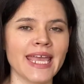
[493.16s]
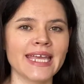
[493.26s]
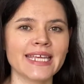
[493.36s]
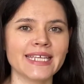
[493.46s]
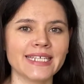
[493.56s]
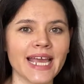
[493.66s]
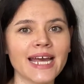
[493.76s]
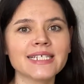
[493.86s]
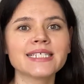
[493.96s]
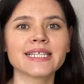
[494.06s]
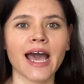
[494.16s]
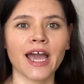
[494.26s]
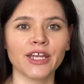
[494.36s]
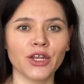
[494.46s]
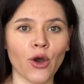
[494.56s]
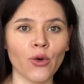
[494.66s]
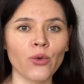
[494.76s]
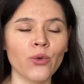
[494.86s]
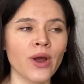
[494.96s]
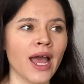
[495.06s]
Yes, I know
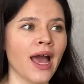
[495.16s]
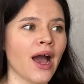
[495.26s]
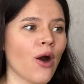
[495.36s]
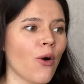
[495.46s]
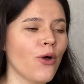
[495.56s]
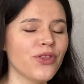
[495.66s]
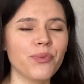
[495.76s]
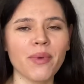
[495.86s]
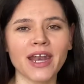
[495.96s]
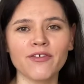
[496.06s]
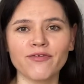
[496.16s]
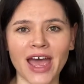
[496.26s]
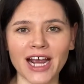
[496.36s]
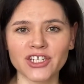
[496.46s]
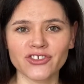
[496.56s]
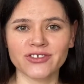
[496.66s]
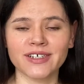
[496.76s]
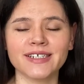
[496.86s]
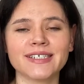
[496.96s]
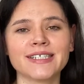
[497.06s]
all the
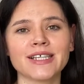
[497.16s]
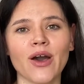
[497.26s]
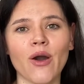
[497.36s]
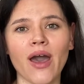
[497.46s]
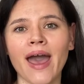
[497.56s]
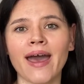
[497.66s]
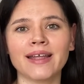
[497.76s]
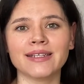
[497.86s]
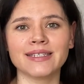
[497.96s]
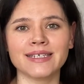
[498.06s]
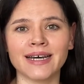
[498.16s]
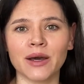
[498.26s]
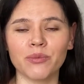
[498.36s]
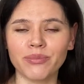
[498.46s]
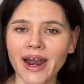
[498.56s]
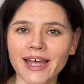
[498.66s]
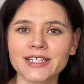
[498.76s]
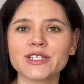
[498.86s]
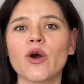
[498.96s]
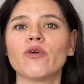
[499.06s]
manufacturers and uh, brands
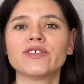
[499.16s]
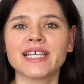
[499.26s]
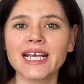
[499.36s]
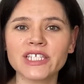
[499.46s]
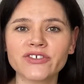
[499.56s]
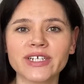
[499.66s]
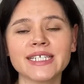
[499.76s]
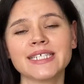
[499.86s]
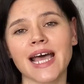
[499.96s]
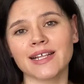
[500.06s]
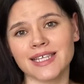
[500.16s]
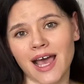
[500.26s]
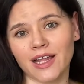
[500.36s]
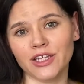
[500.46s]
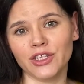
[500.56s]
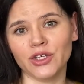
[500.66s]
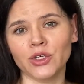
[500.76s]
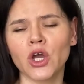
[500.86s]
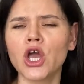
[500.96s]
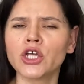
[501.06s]
of sunscreens are telling you,
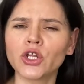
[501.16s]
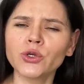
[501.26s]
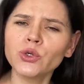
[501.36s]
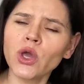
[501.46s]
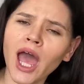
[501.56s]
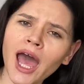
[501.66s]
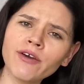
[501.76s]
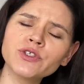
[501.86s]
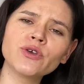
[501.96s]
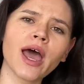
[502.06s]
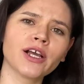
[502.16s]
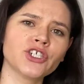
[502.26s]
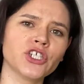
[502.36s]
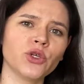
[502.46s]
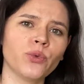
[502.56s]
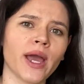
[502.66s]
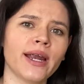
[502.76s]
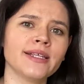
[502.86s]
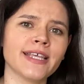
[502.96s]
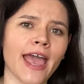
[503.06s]
no, you have to actually wear it
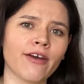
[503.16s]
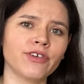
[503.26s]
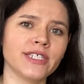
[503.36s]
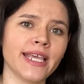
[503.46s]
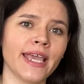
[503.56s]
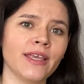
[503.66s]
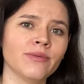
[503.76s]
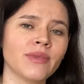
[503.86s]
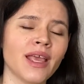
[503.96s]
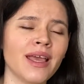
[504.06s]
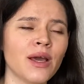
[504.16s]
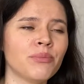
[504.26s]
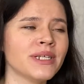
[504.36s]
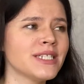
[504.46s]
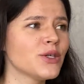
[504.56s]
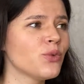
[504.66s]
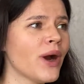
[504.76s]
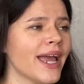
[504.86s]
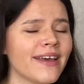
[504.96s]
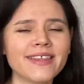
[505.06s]
every day. But why are
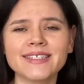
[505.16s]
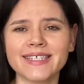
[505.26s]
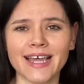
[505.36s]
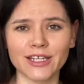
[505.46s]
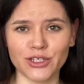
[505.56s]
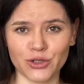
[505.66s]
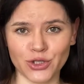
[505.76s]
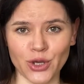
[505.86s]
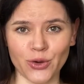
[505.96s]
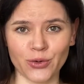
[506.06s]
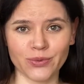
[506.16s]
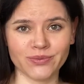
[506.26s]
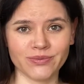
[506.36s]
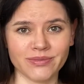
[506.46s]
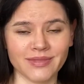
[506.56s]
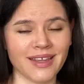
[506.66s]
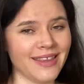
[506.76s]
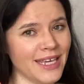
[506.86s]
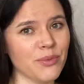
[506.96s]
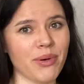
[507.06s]
they telling you so? Think
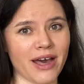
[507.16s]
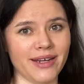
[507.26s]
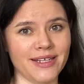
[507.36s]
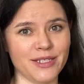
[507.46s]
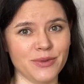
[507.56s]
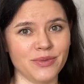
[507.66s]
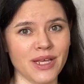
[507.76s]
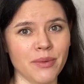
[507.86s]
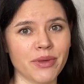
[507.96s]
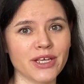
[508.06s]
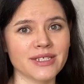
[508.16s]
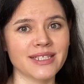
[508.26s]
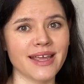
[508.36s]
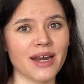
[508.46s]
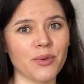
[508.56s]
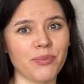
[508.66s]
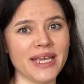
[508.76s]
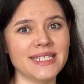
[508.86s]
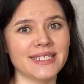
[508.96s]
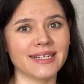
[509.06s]
about it because they are
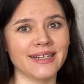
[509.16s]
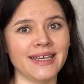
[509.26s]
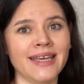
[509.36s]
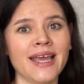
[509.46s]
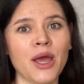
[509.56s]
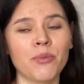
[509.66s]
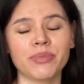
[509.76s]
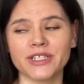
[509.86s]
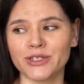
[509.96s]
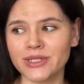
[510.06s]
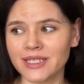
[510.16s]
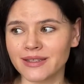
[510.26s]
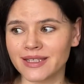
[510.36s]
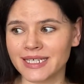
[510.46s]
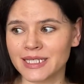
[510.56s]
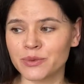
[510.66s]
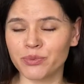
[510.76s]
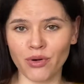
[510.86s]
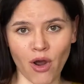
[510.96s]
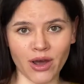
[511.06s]
basically producing this
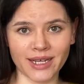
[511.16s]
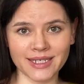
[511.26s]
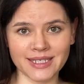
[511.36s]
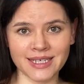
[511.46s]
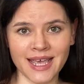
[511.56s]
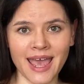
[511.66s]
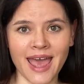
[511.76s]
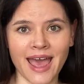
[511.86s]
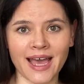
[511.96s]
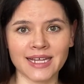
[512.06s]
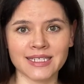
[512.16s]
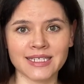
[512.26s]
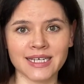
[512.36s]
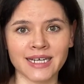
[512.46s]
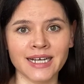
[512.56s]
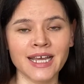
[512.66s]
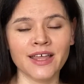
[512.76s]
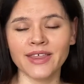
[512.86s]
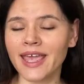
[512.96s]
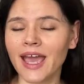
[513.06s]
product and uh, they
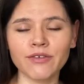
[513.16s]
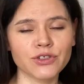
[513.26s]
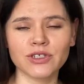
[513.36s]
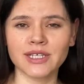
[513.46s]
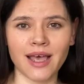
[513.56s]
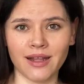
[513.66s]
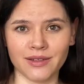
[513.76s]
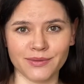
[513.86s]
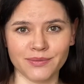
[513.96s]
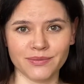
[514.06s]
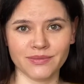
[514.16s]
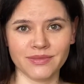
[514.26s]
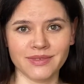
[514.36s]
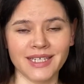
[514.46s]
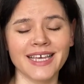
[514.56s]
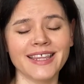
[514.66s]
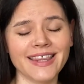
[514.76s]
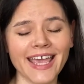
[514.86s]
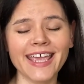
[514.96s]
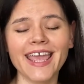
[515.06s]
have to sell. They
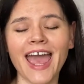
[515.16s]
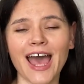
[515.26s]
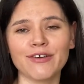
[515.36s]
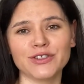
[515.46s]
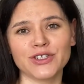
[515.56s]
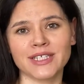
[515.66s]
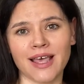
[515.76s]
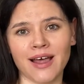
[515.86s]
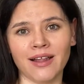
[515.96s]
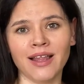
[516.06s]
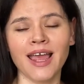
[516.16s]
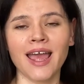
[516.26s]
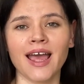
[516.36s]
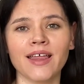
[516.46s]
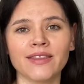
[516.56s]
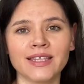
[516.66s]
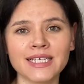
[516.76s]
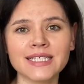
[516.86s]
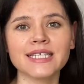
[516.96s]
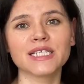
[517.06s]
have to sell, and this
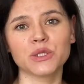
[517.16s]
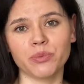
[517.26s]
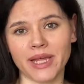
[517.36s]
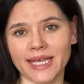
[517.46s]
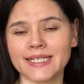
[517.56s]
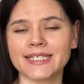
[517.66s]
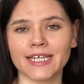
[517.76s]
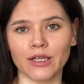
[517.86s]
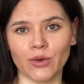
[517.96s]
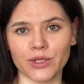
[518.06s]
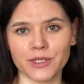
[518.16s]
explains a lot.